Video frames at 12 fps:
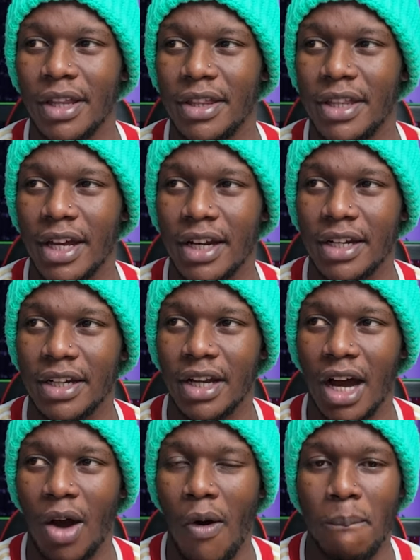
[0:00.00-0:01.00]
Then
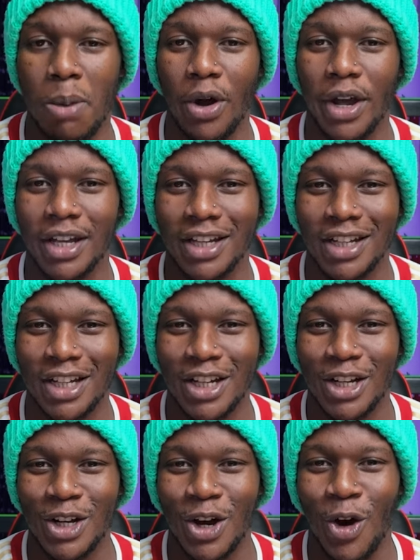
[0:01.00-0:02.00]
our boy,
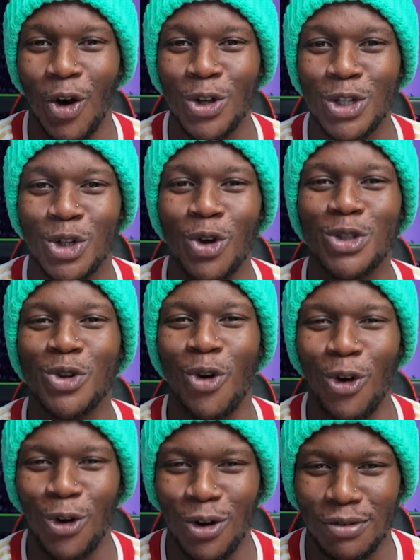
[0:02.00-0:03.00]

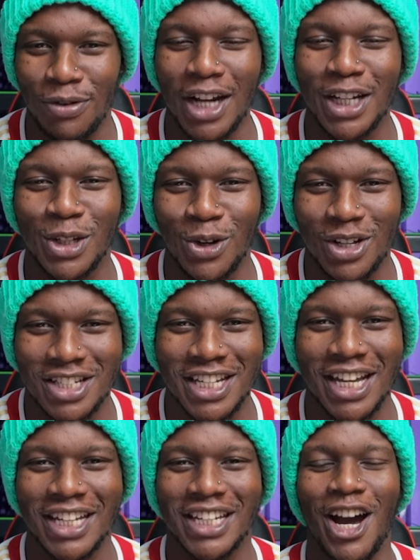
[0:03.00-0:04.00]
Josko Gvardiol,
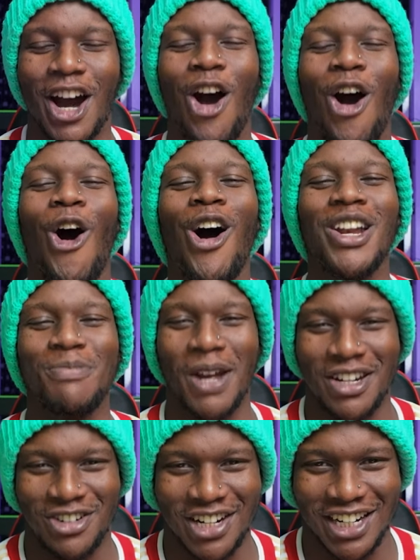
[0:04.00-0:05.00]
said, hold my
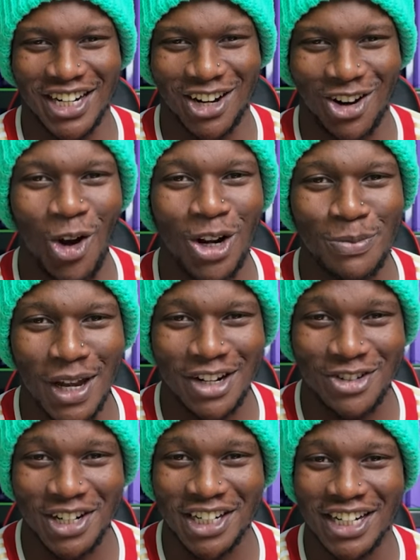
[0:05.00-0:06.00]
drink.
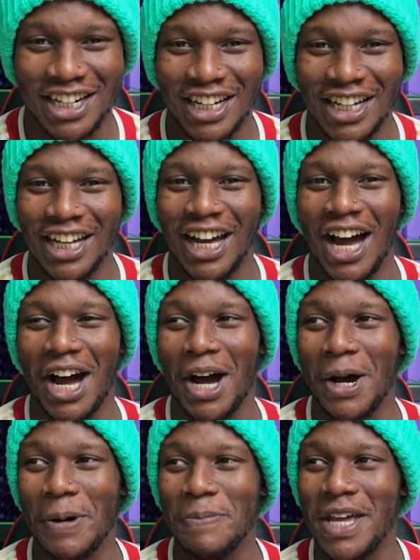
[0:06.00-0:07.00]

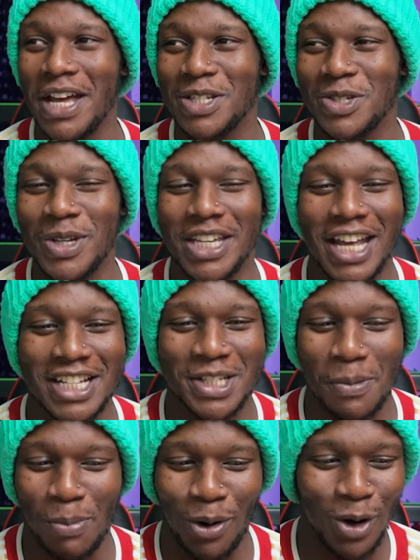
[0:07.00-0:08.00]
So he gets
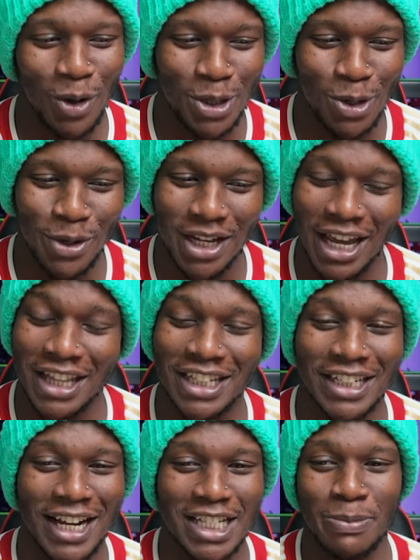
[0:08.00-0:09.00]
the ball on the wing and
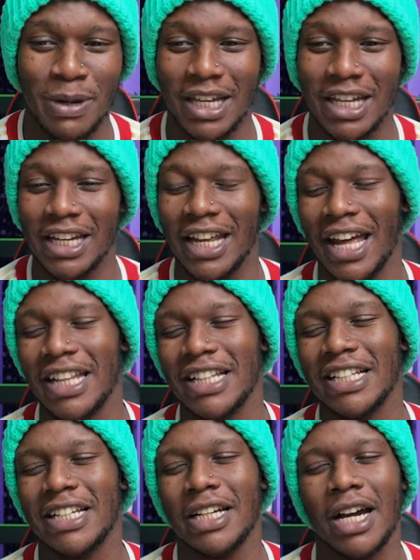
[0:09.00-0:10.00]
then cuts back in
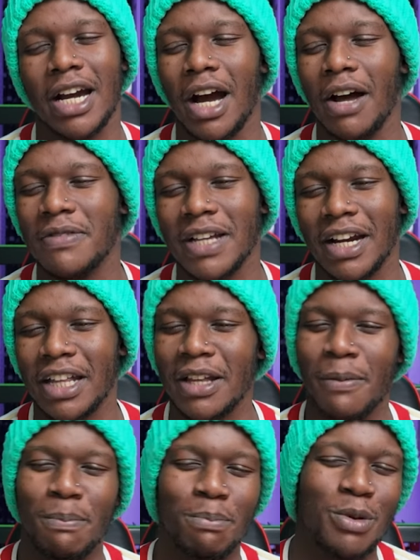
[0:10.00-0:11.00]
and carves
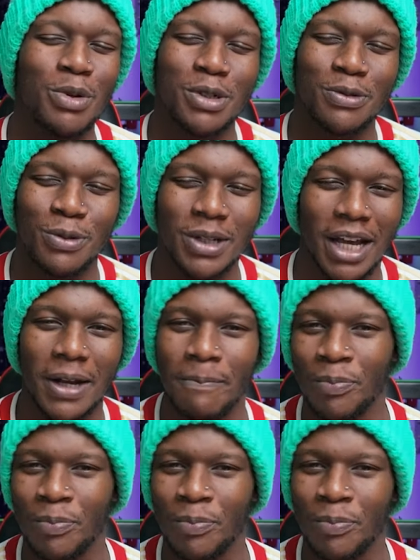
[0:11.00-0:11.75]
another beautiful, like,